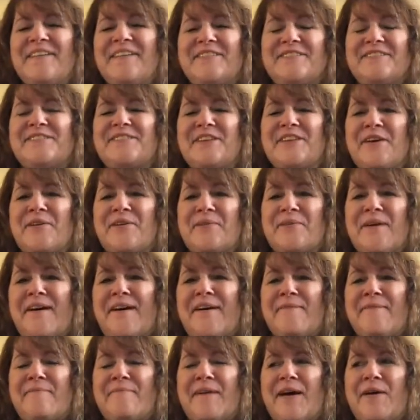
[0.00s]
So
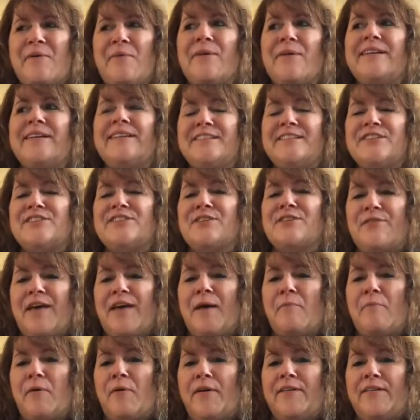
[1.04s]
I wanted to show
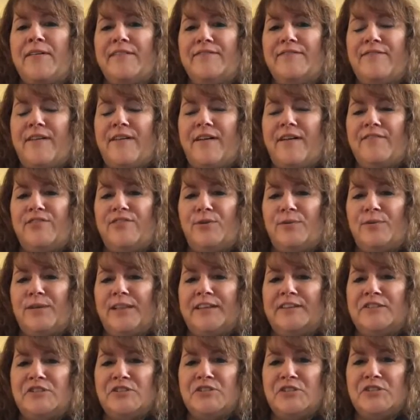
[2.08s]
that part of the
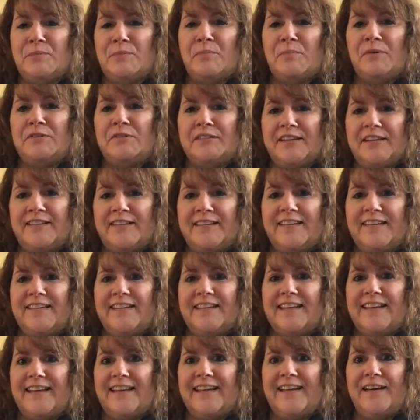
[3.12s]
relationship building
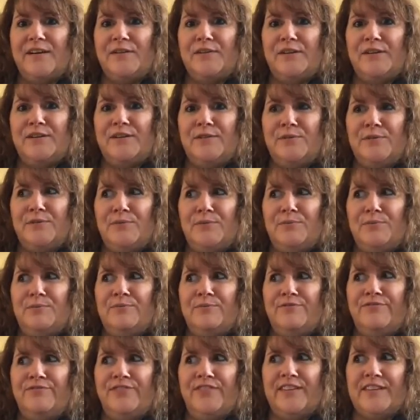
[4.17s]
and how do you
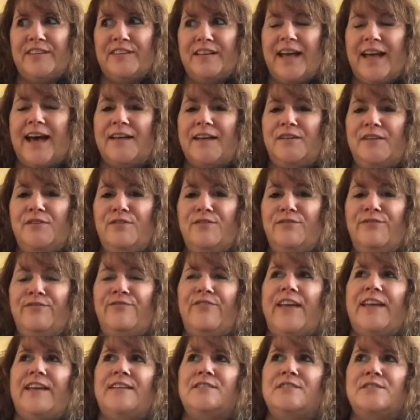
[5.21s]

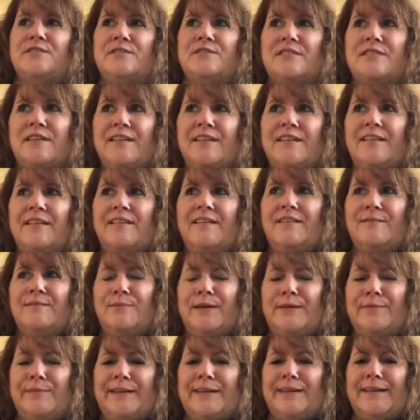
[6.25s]
face,
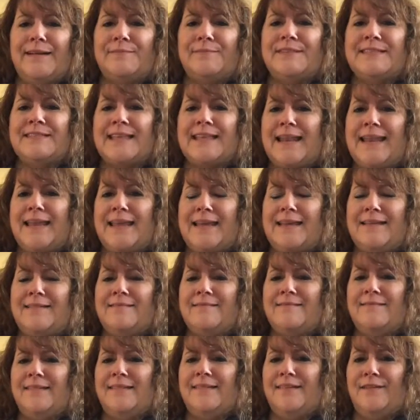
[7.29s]
wait a minute, I'm
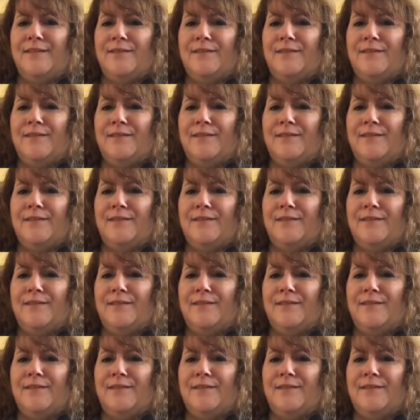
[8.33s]
sending,